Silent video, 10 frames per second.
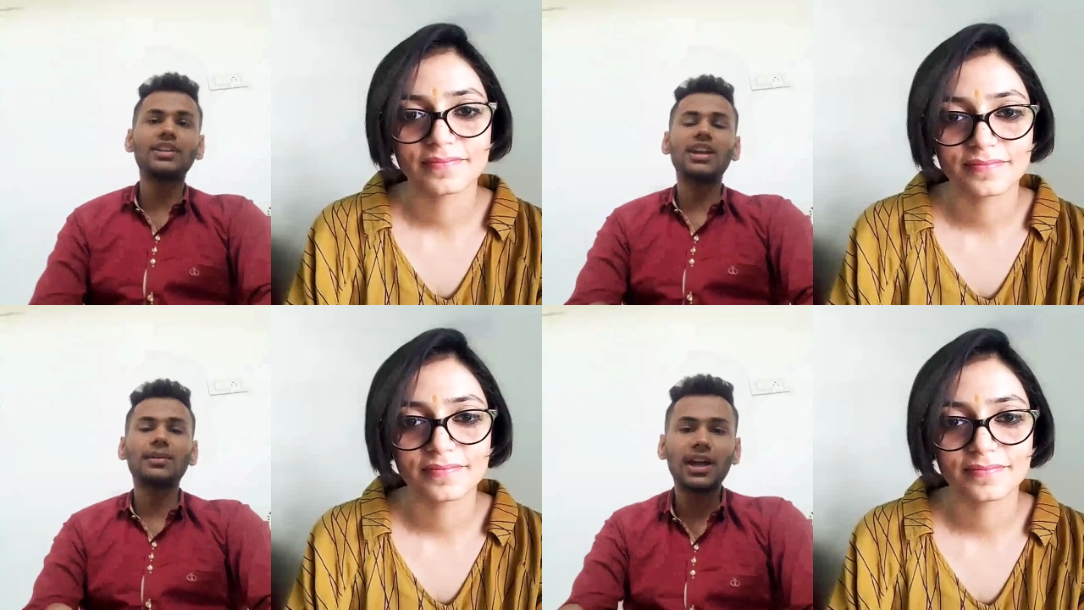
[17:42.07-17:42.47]
Speaker 1: of
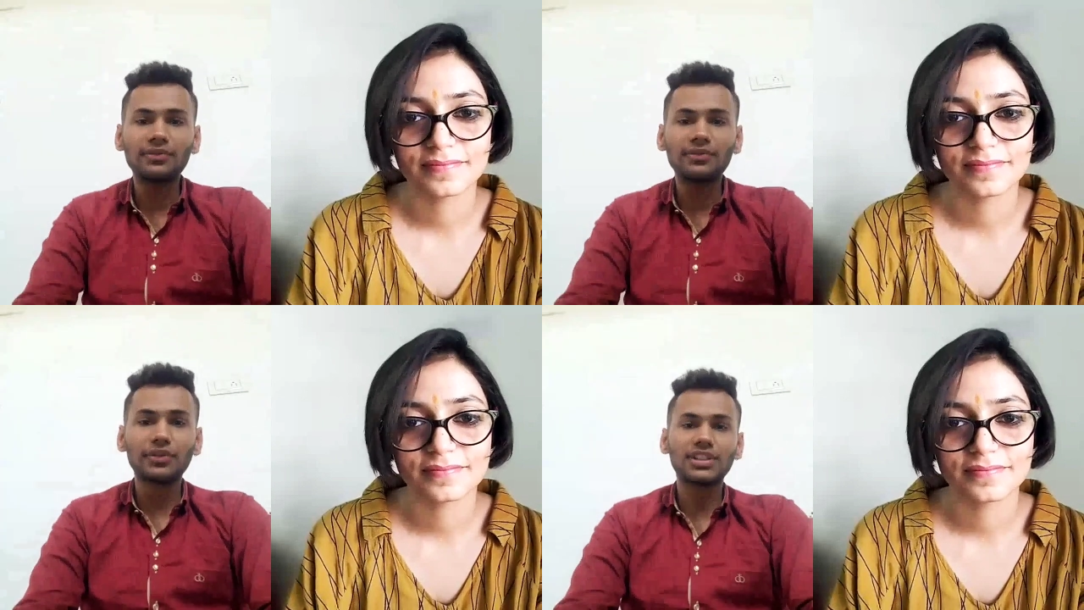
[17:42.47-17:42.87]
the time
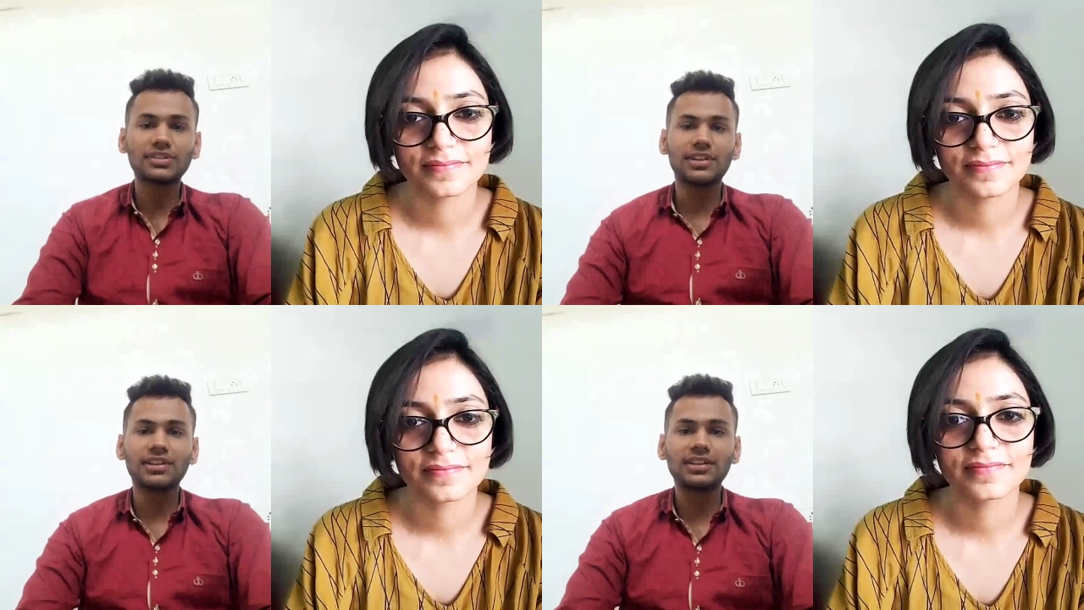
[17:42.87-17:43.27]
I've
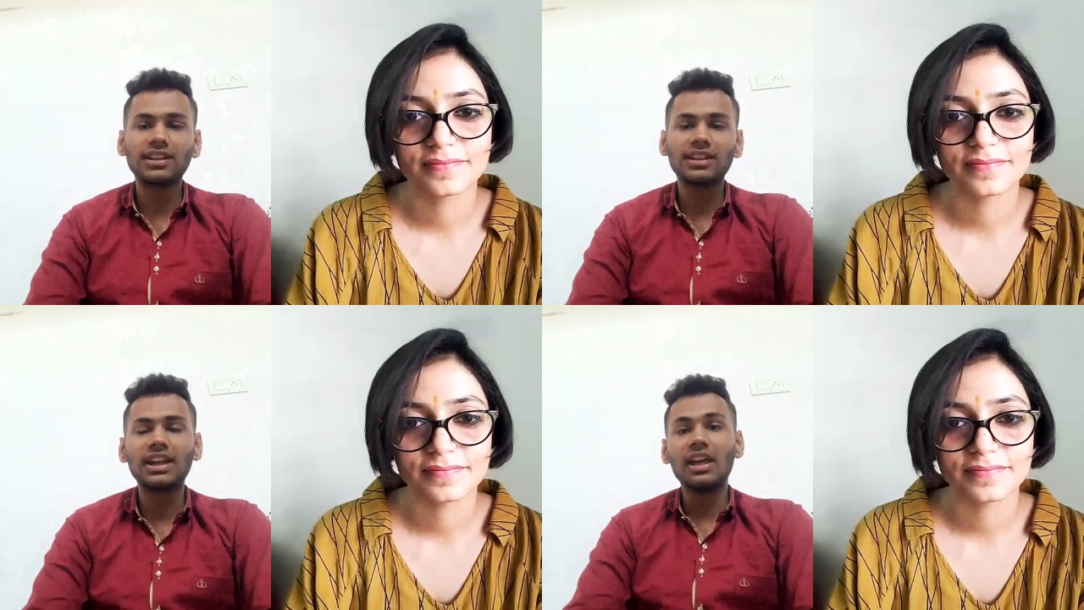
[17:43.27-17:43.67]
noticed one
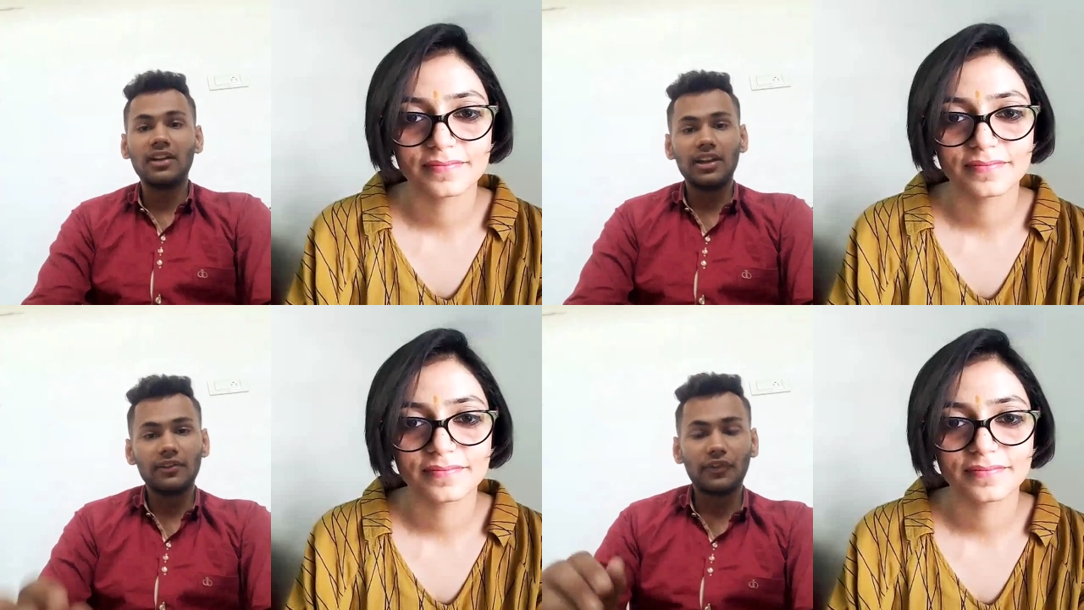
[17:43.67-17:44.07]
thing, that
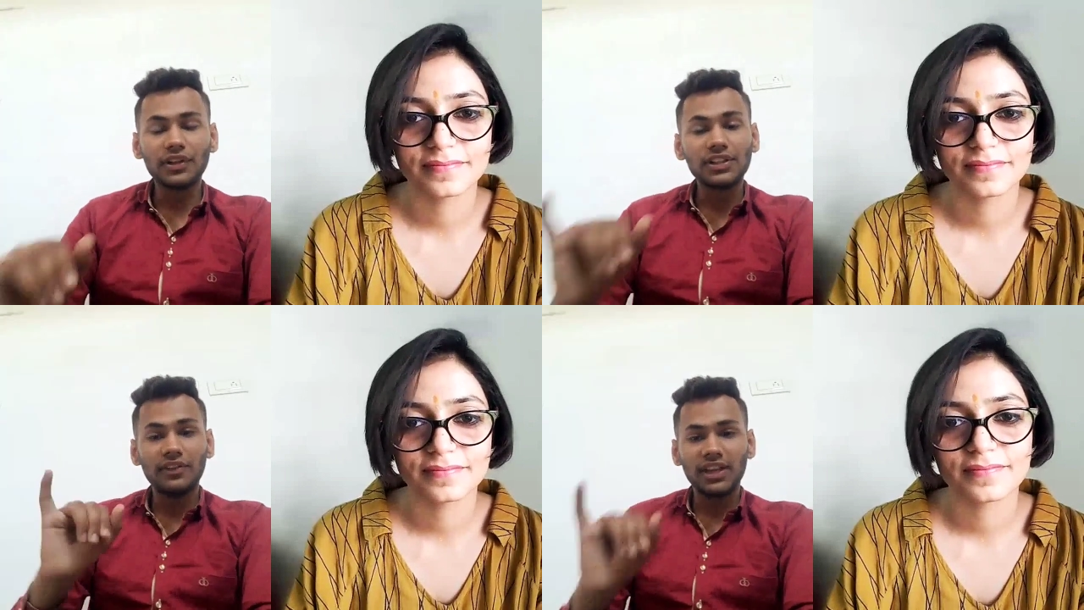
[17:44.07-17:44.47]
for
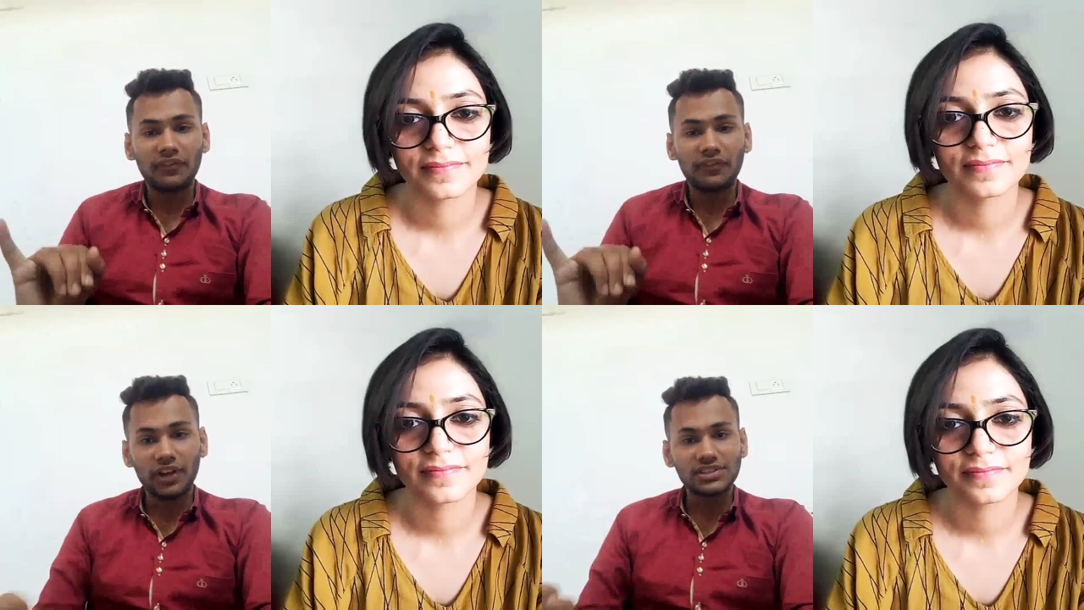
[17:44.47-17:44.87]
the very
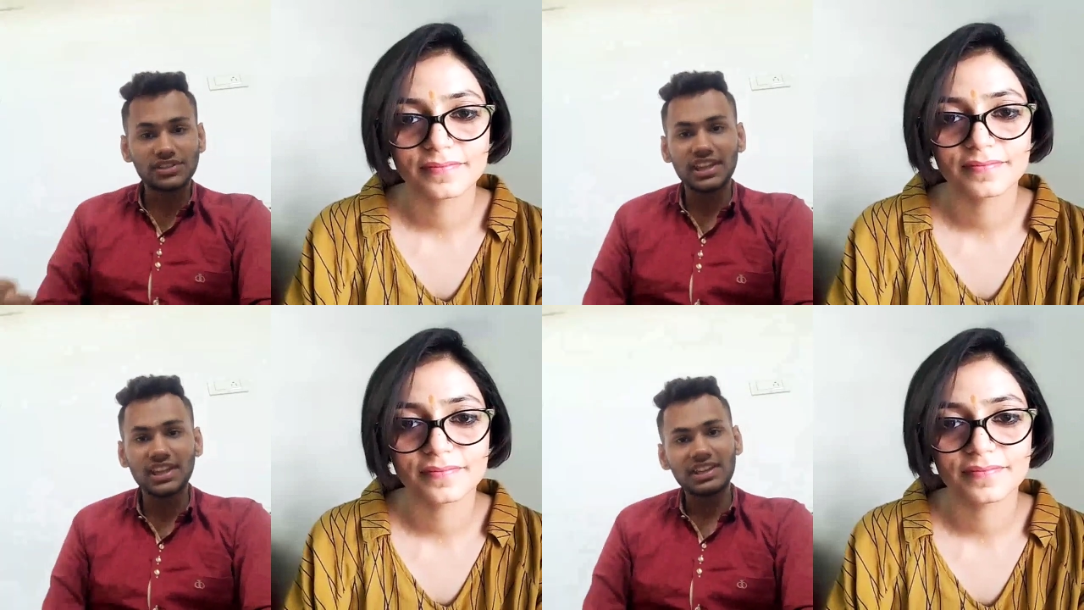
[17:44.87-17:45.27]
first
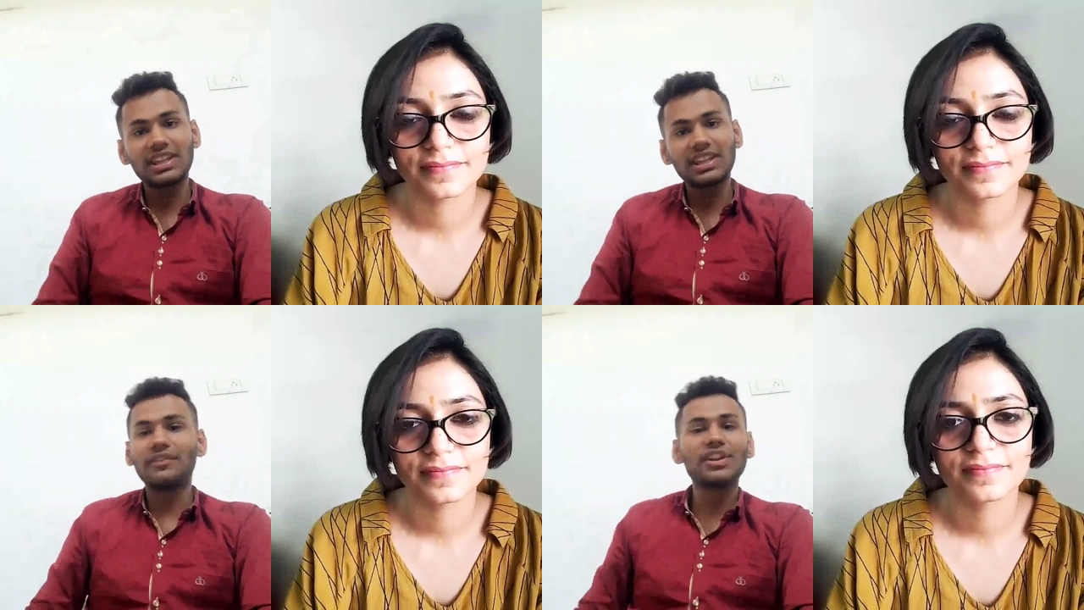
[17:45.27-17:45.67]
day
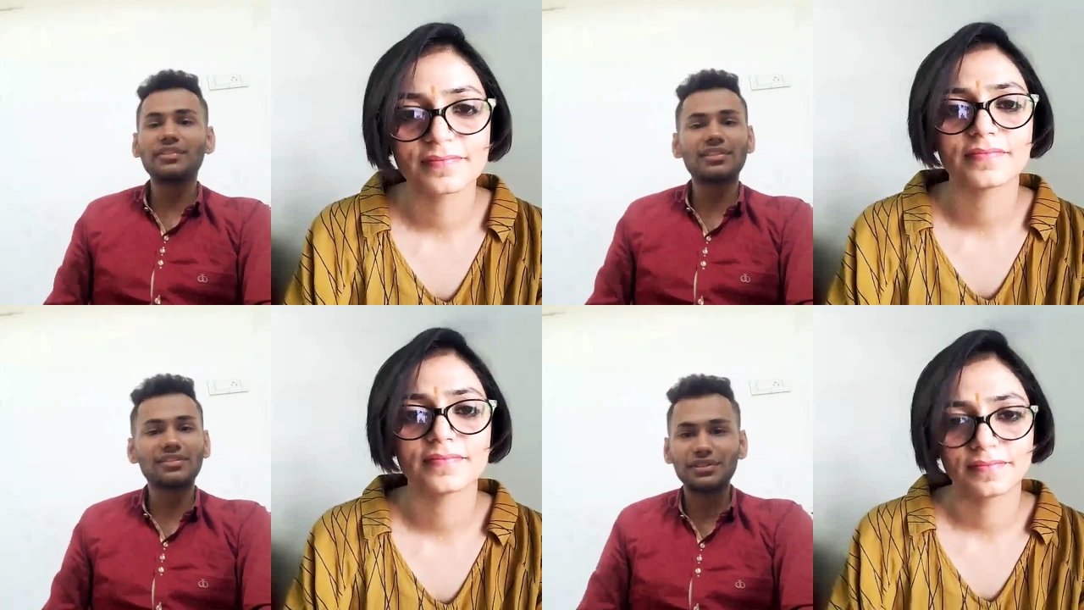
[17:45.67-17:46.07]
they are very
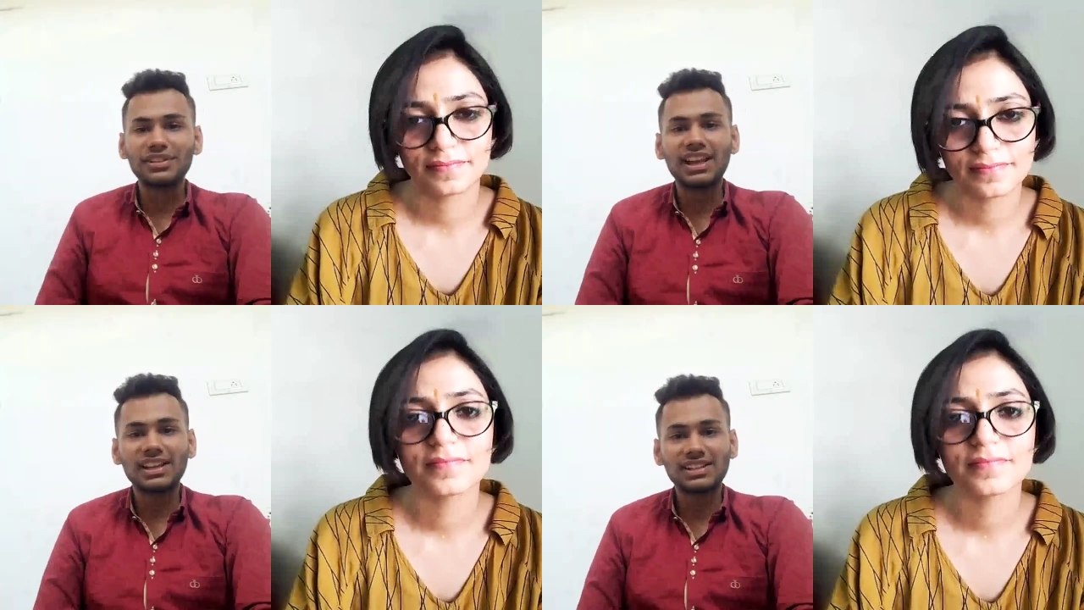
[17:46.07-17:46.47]

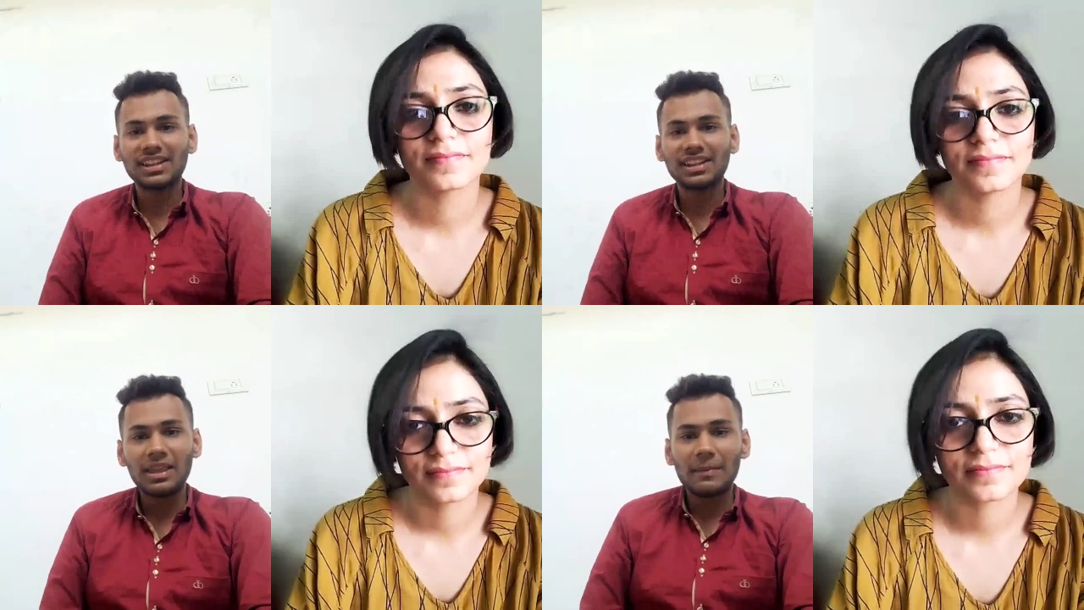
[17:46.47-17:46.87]

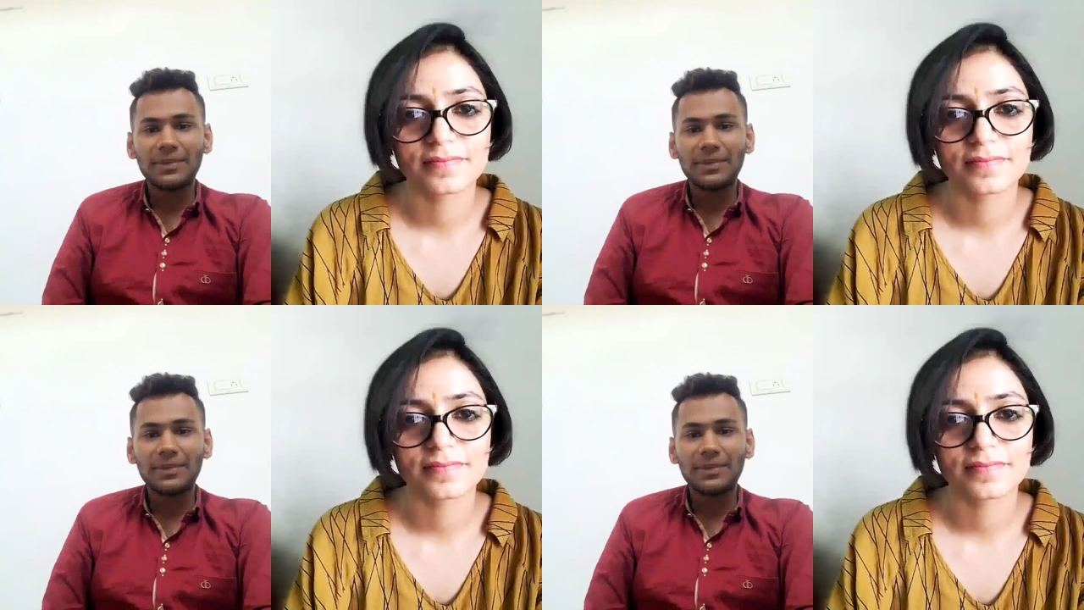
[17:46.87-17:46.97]
enthusiastic,